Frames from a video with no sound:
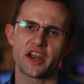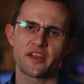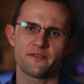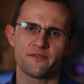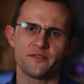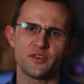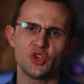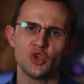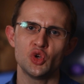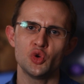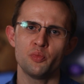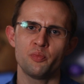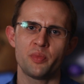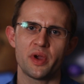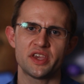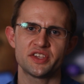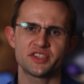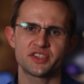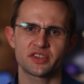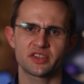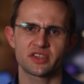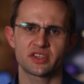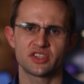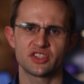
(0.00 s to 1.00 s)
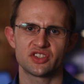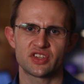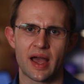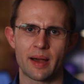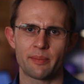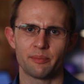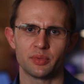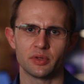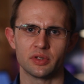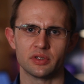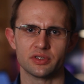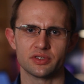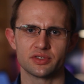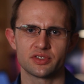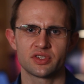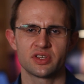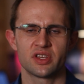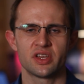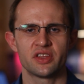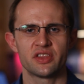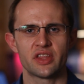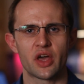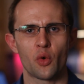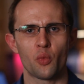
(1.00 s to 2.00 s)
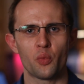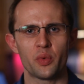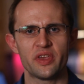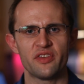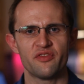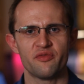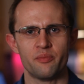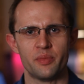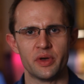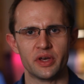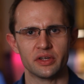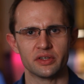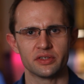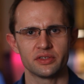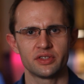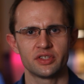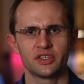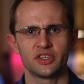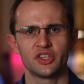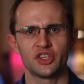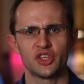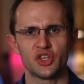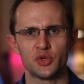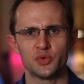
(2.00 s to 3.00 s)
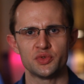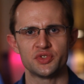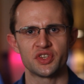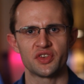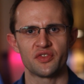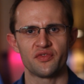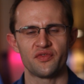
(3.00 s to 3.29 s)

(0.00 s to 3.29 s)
a few basic examples that we've built using